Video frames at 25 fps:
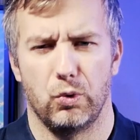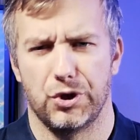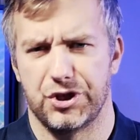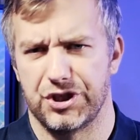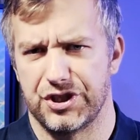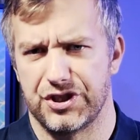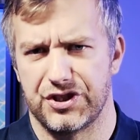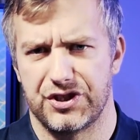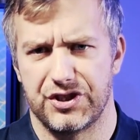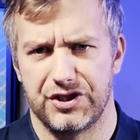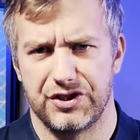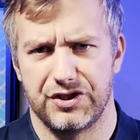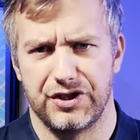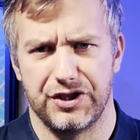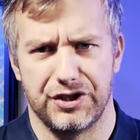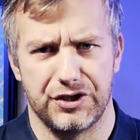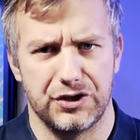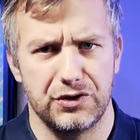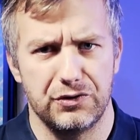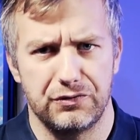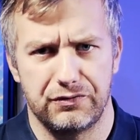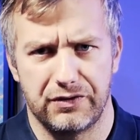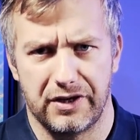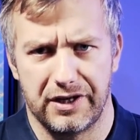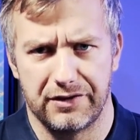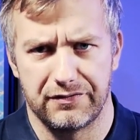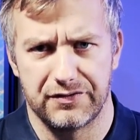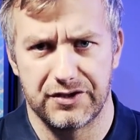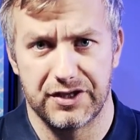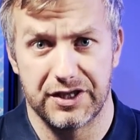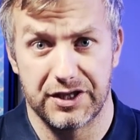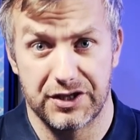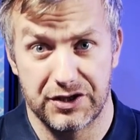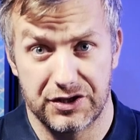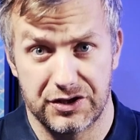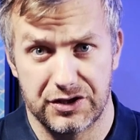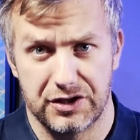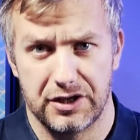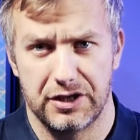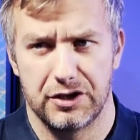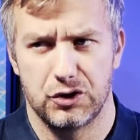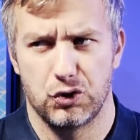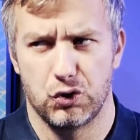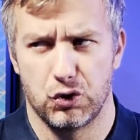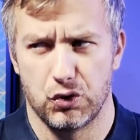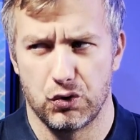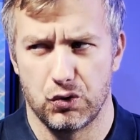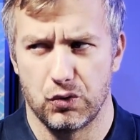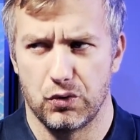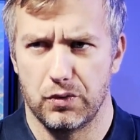which is C C two five six
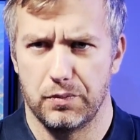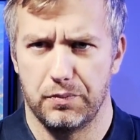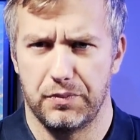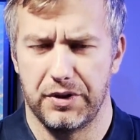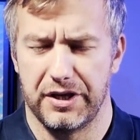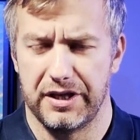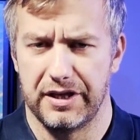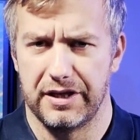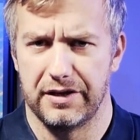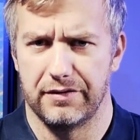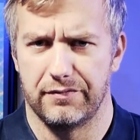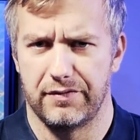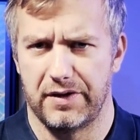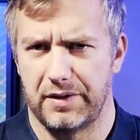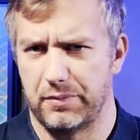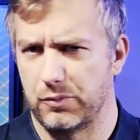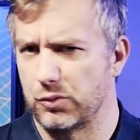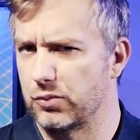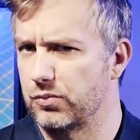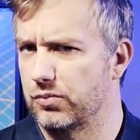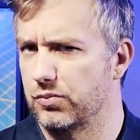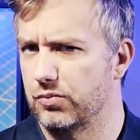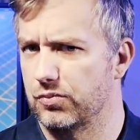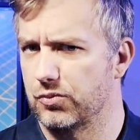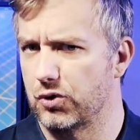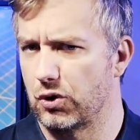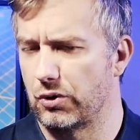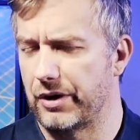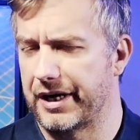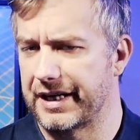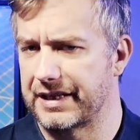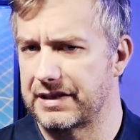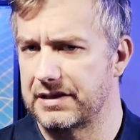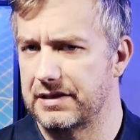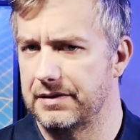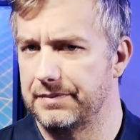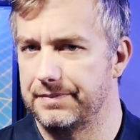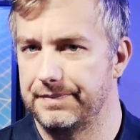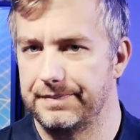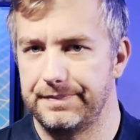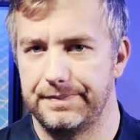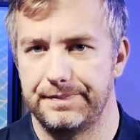two P, if I'm correct.